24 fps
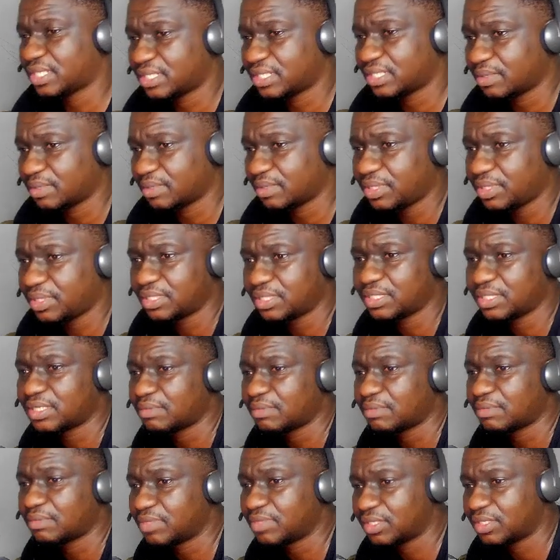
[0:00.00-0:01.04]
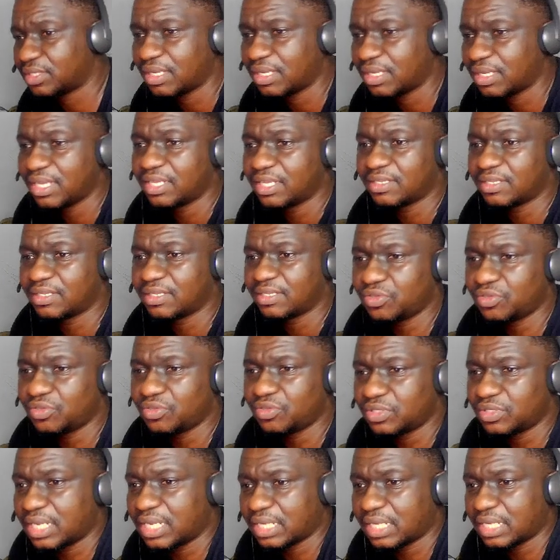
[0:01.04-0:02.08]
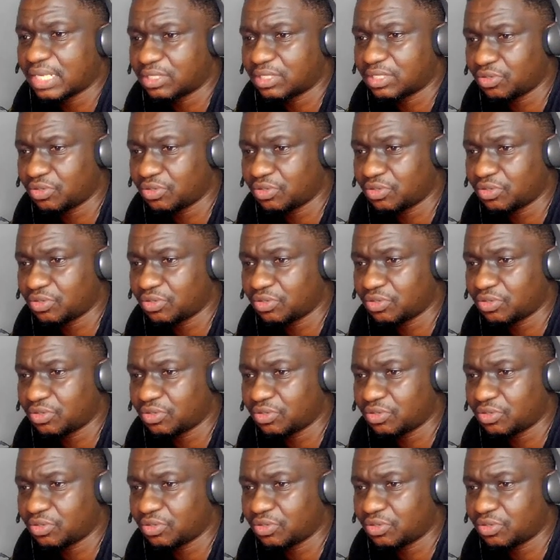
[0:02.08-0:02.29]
I'm just using it as a use case